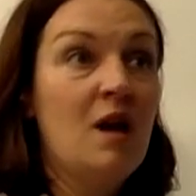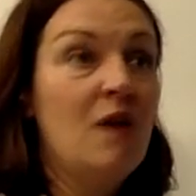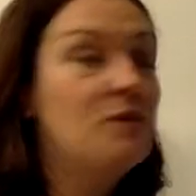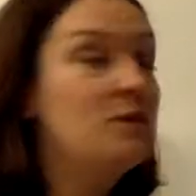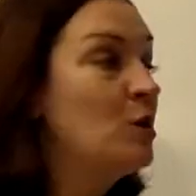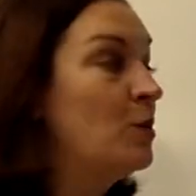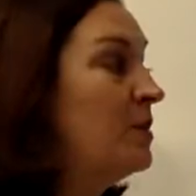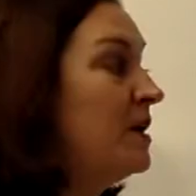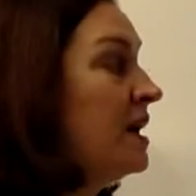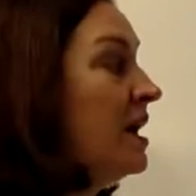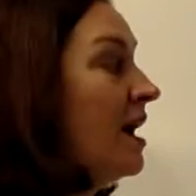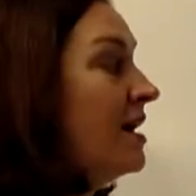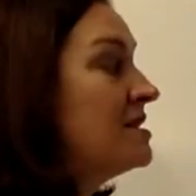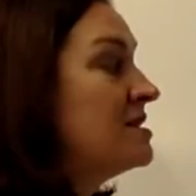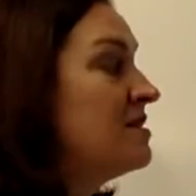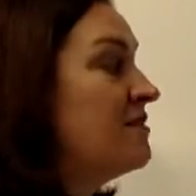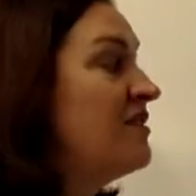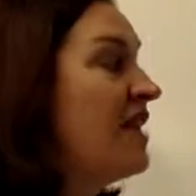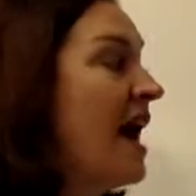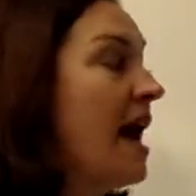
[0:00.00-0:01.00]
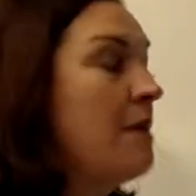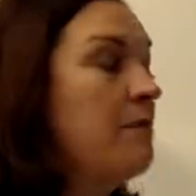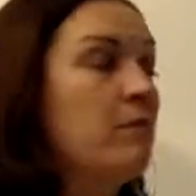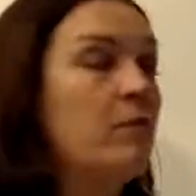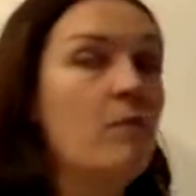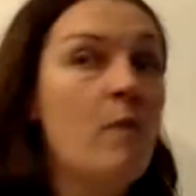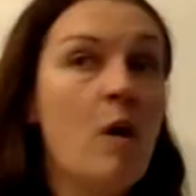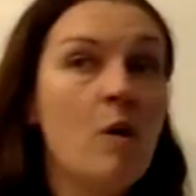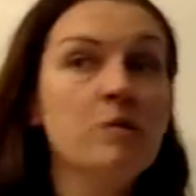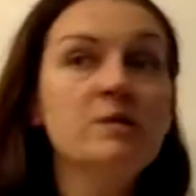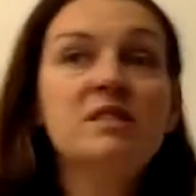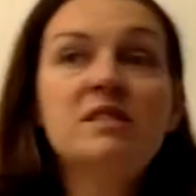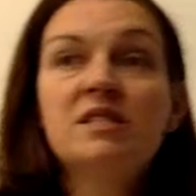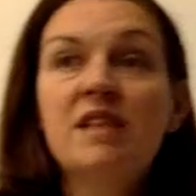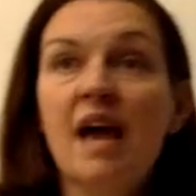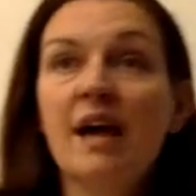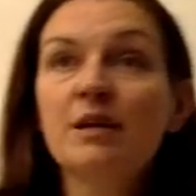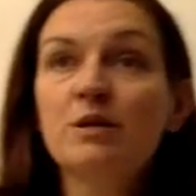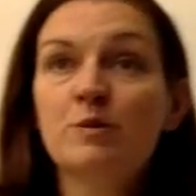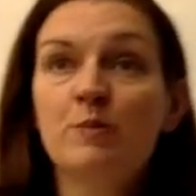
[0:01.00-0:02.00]
So because of that, most
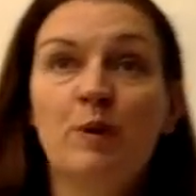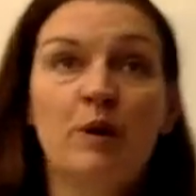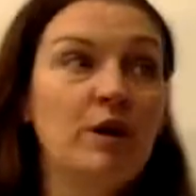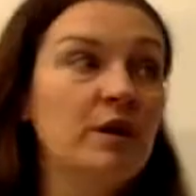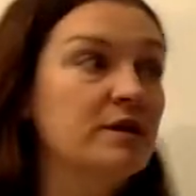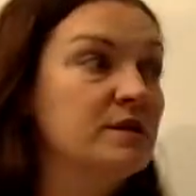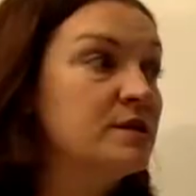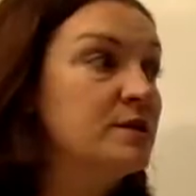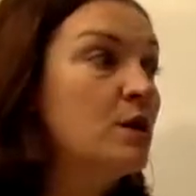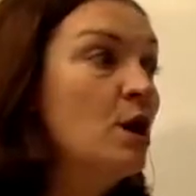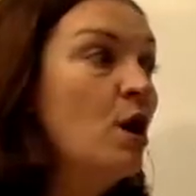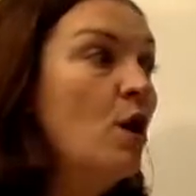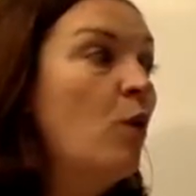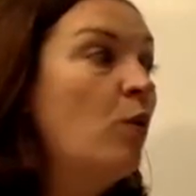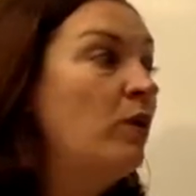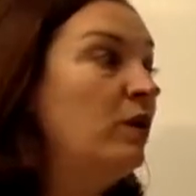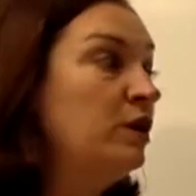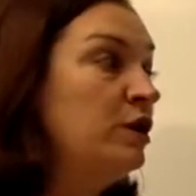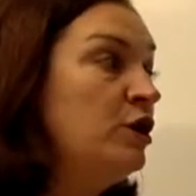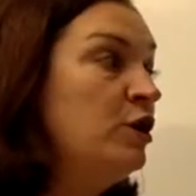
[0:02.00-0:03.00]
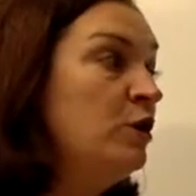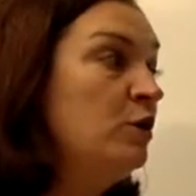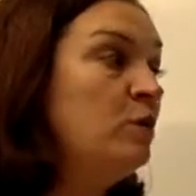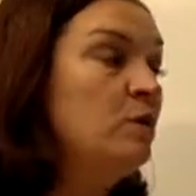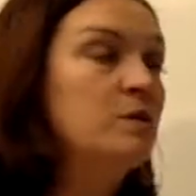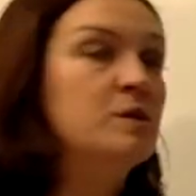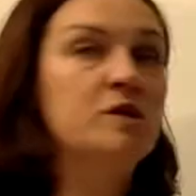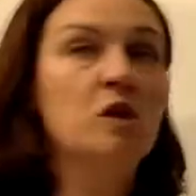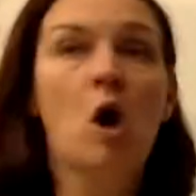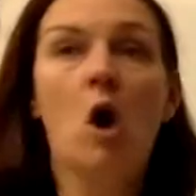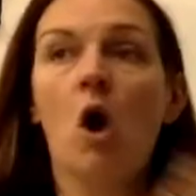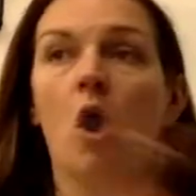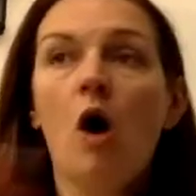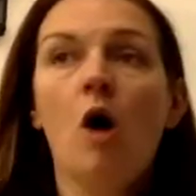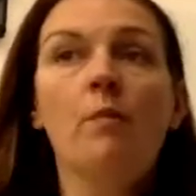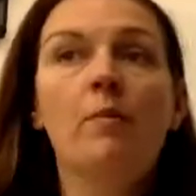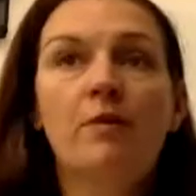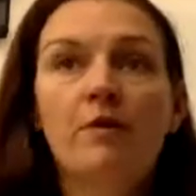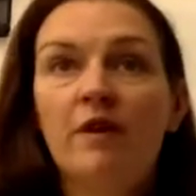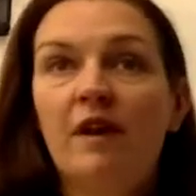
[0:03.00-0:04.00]
textbooks will use
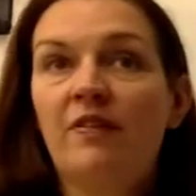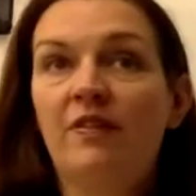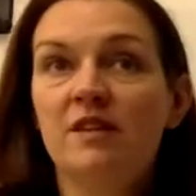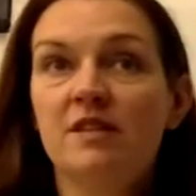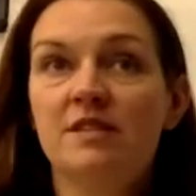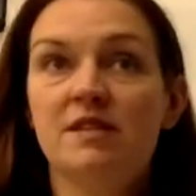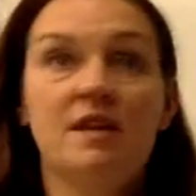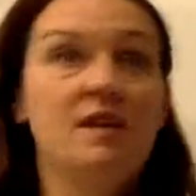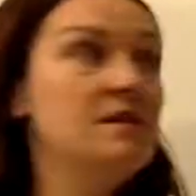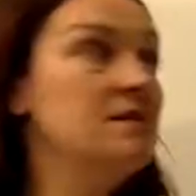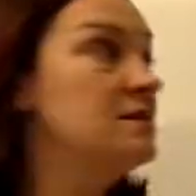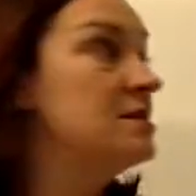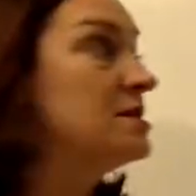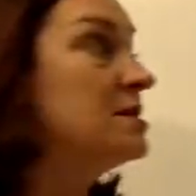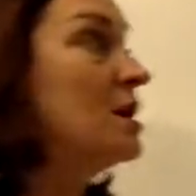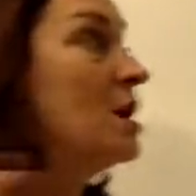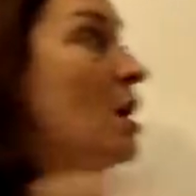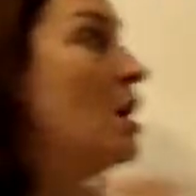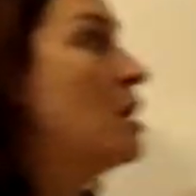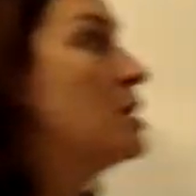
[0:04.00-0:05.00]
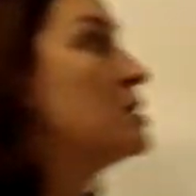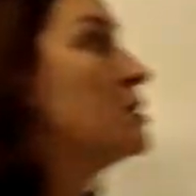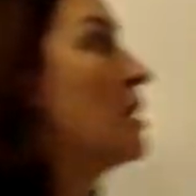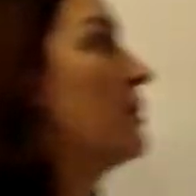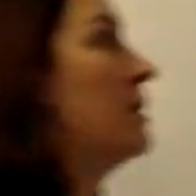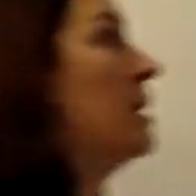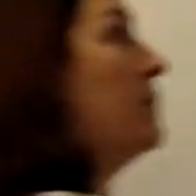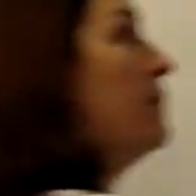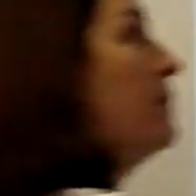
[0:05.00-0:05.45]
all parentheses. So I'm going